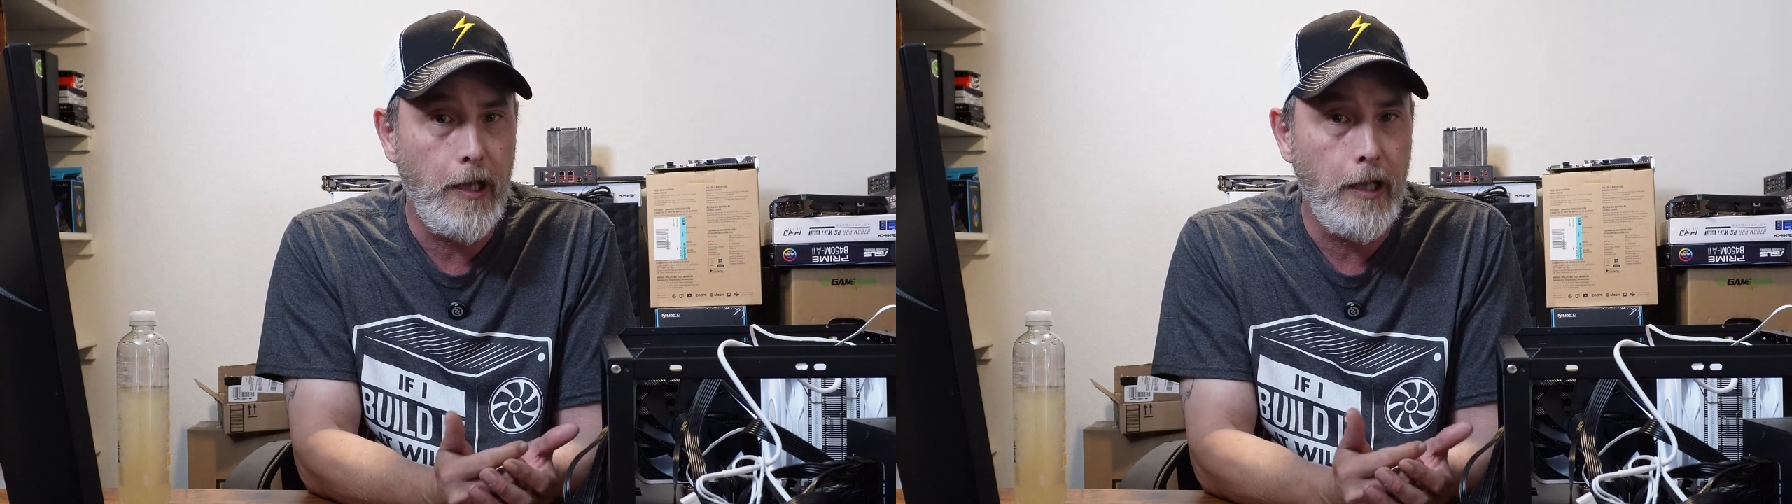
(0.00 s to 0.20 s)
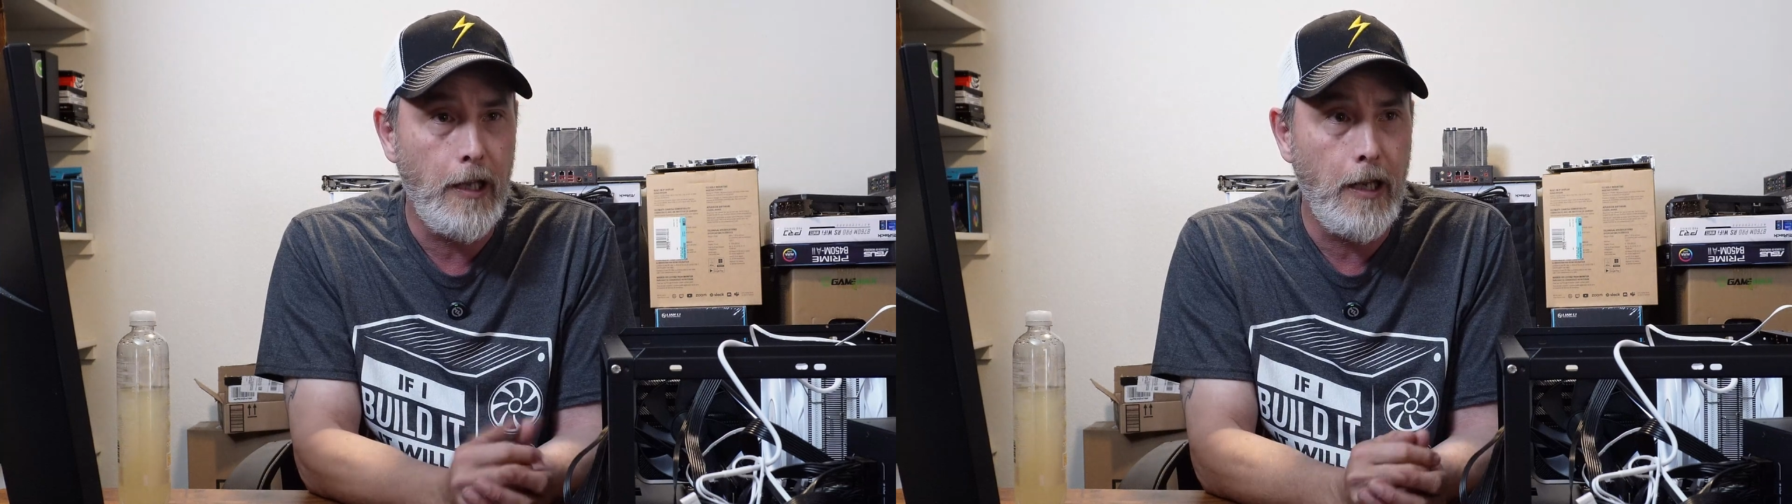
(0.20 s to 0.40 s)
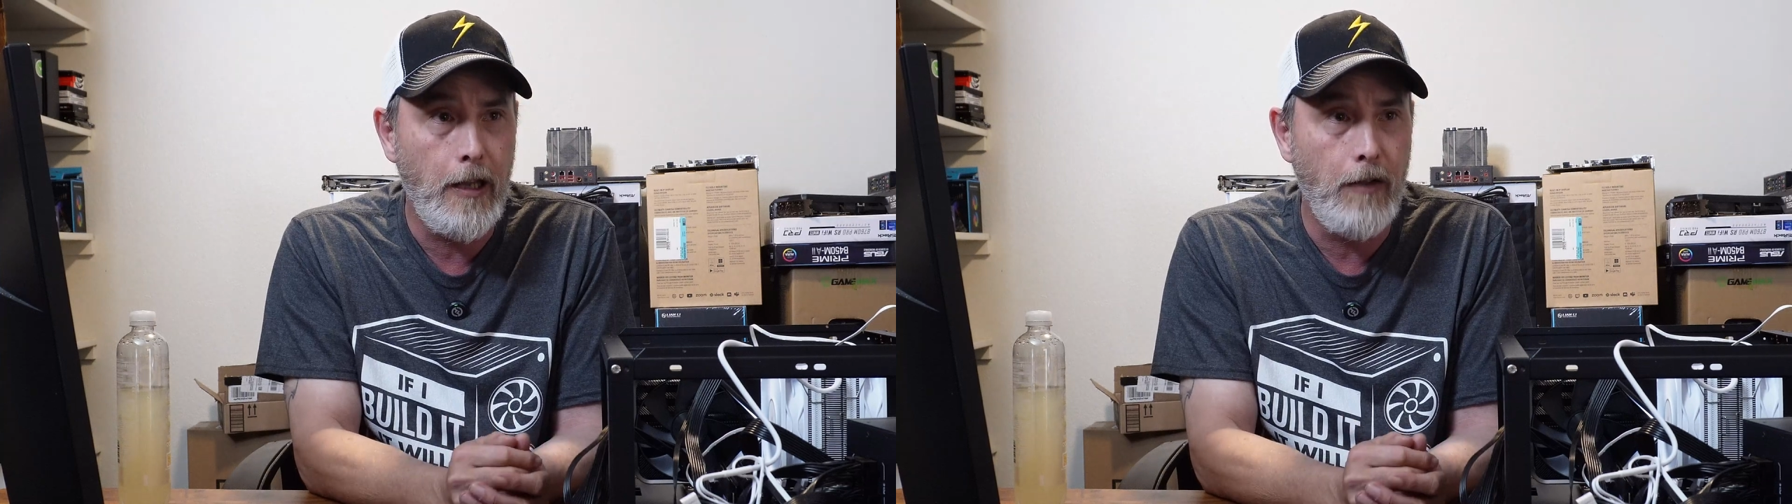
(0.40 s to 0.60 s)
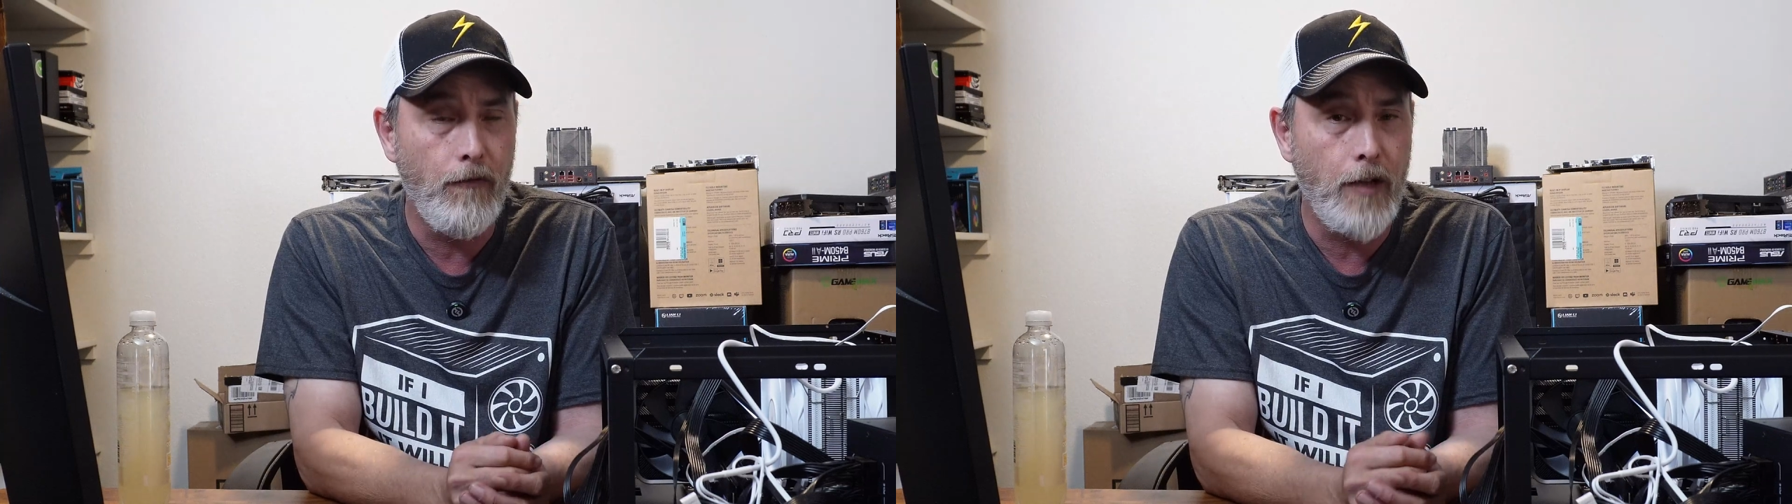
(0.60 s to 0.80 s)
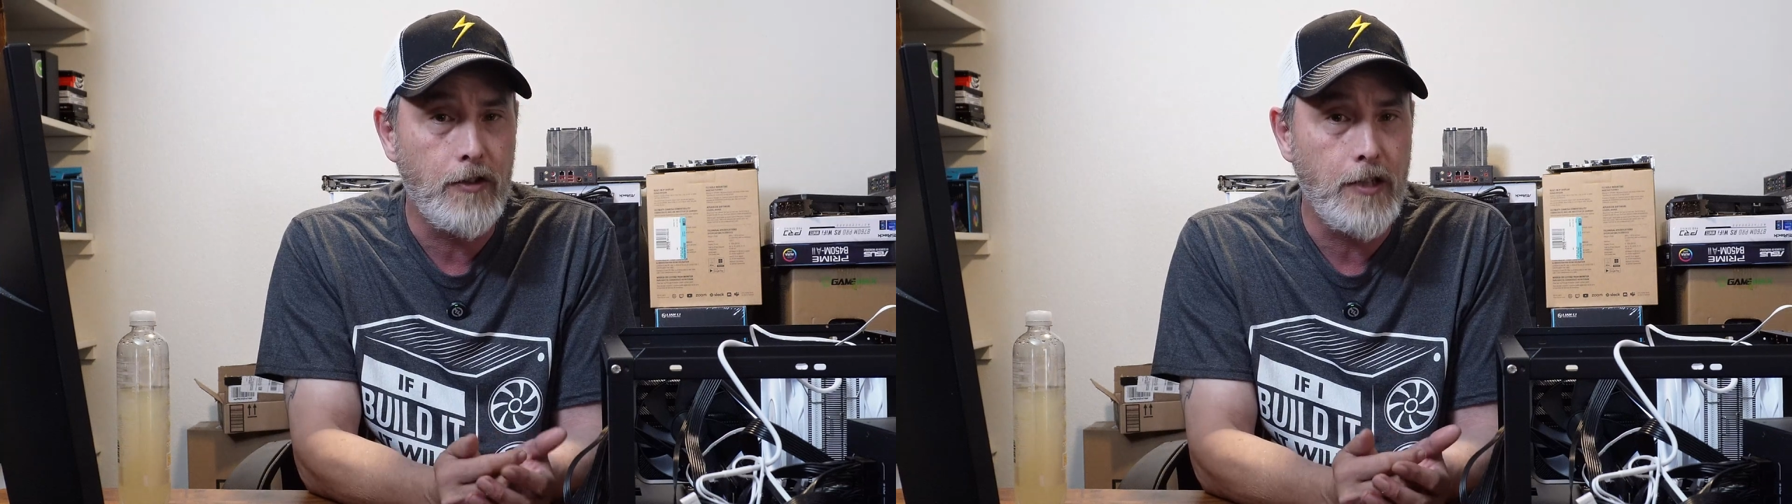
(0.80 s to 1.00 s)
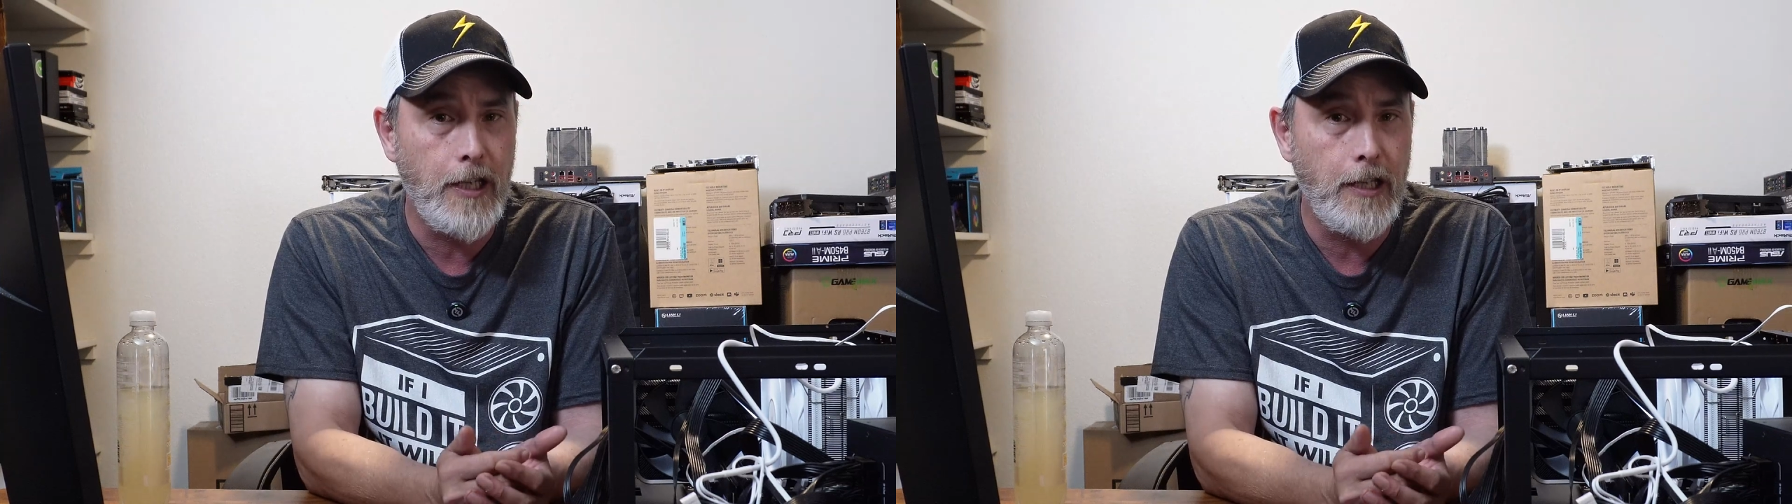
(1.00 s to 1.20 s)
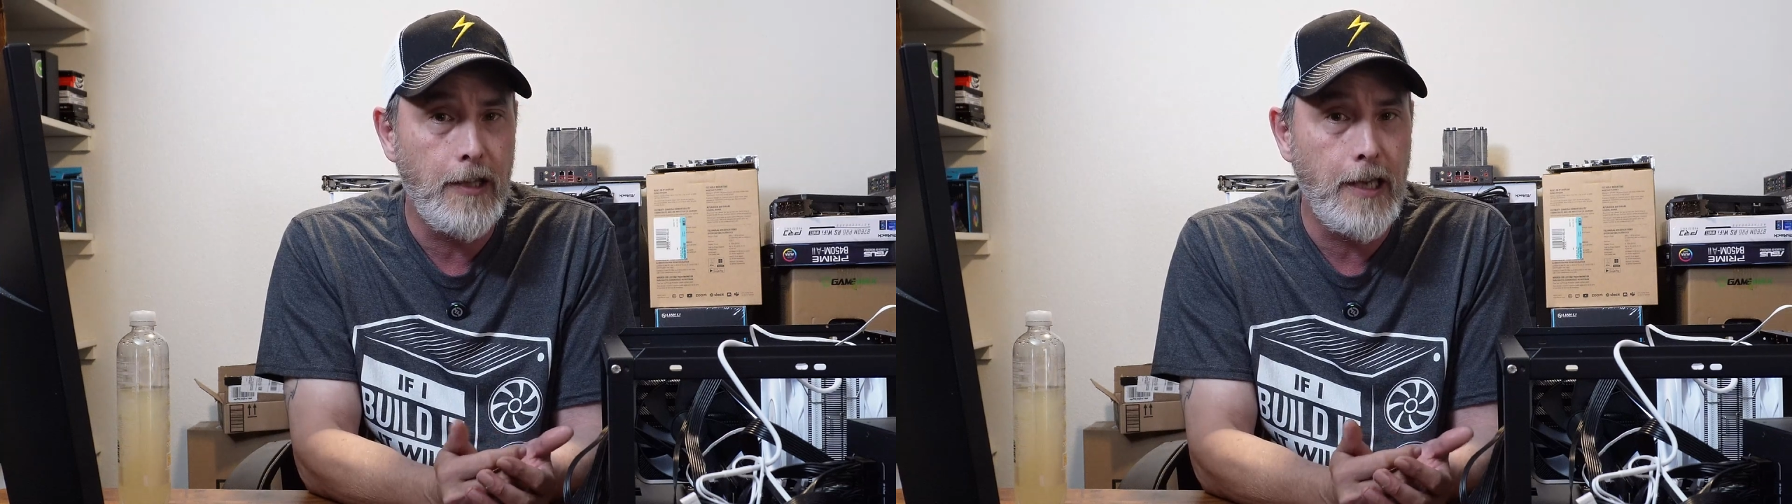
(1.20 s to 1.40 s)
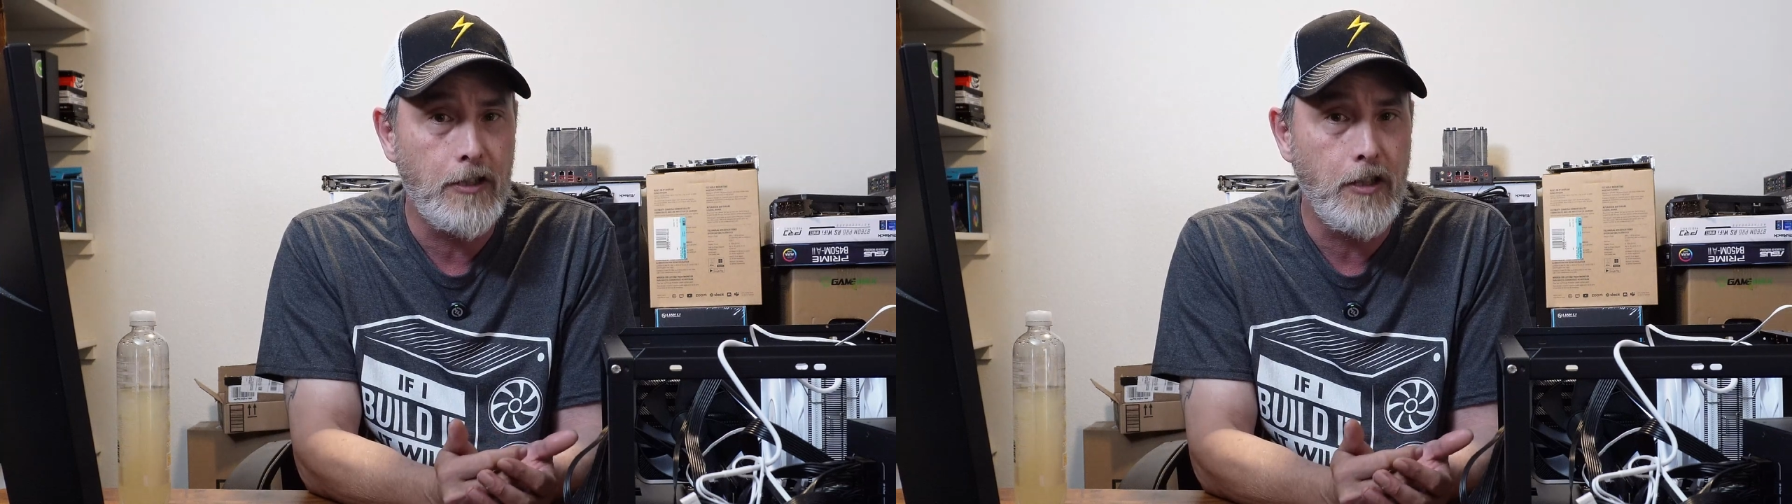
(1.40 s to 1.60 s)
in investing in
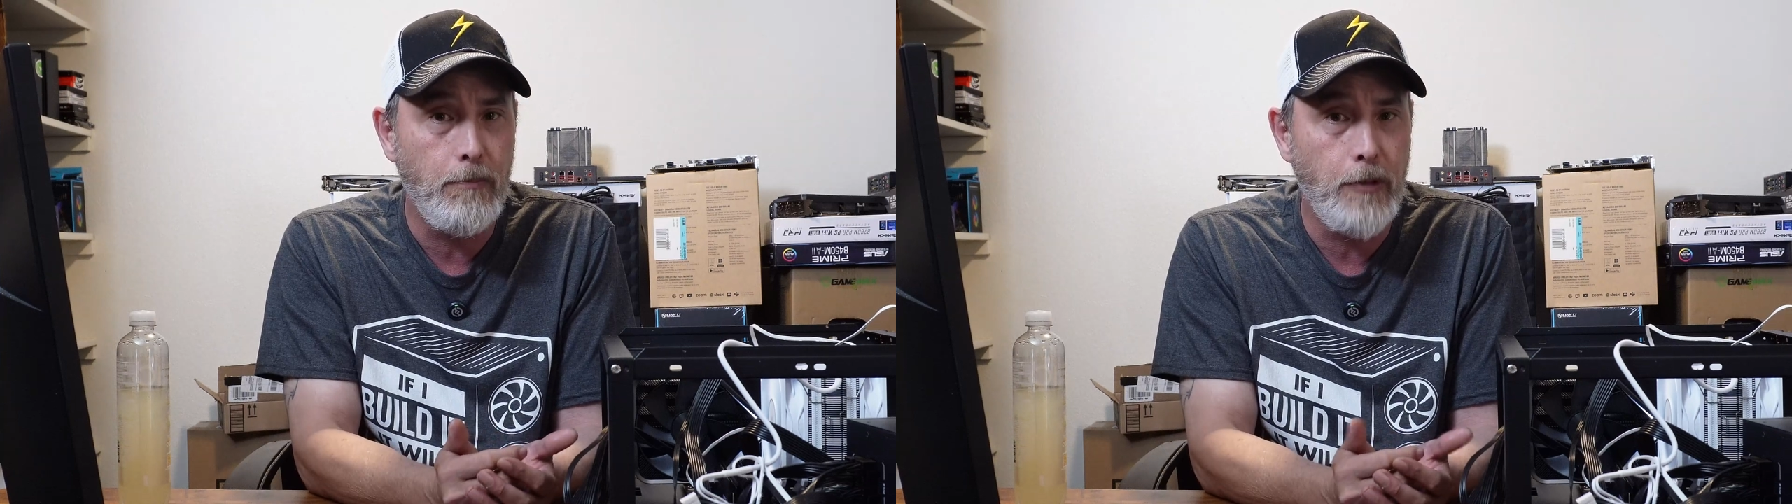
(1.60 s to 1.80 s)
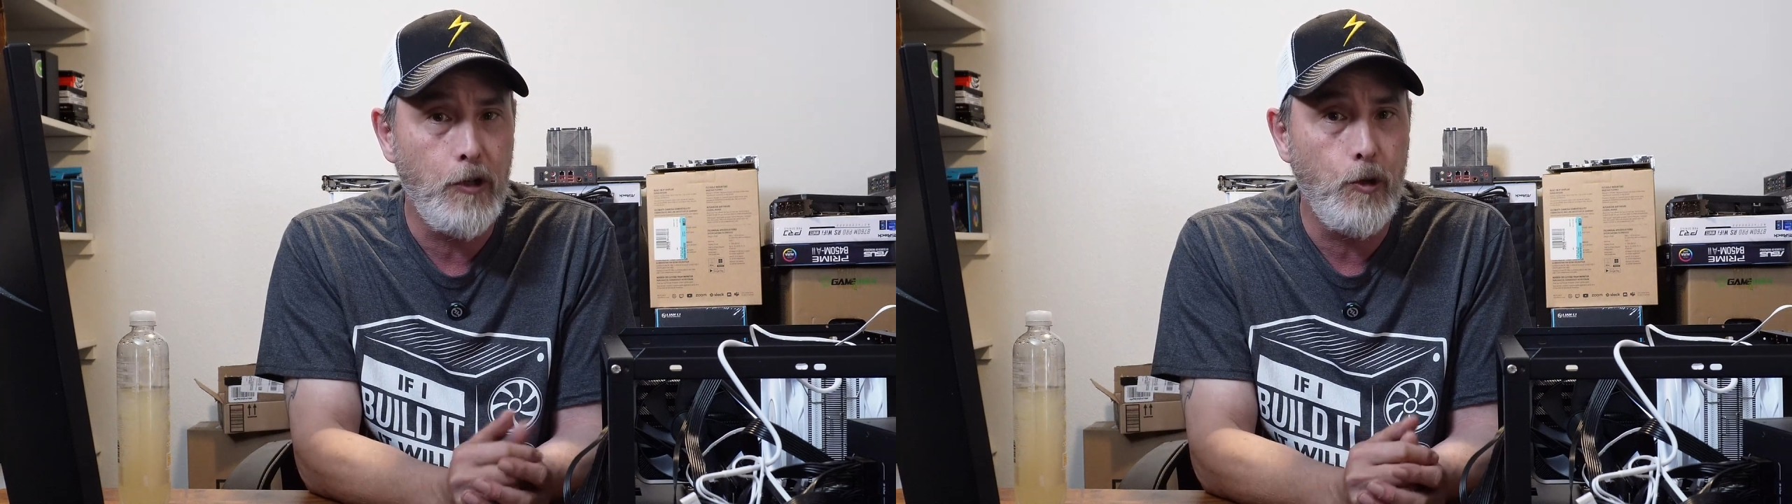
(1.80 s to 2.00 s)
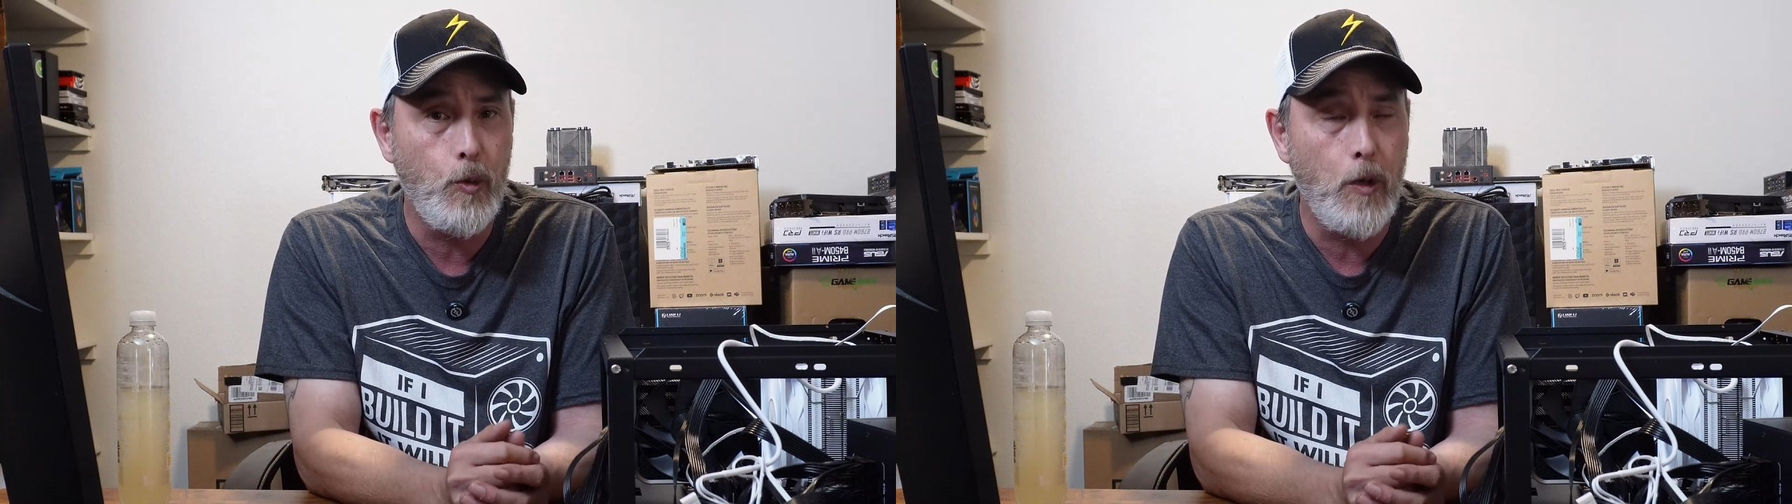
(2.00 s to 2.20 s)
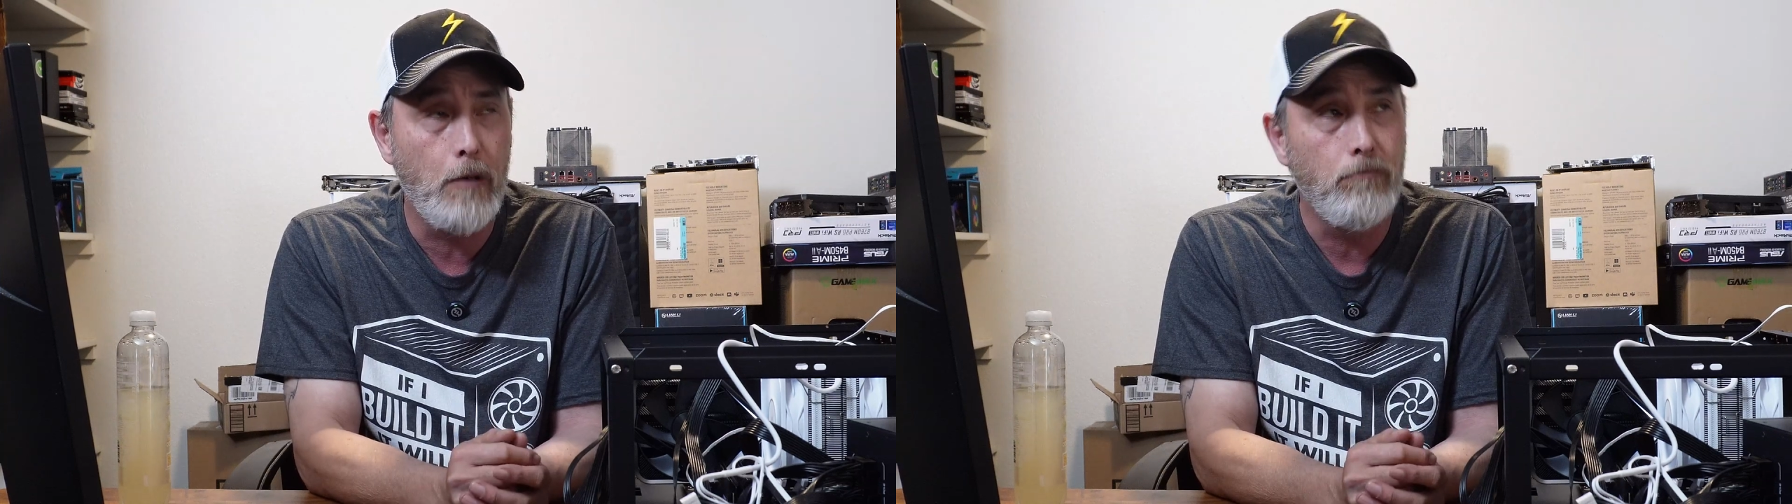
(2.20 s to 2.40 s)
that CPU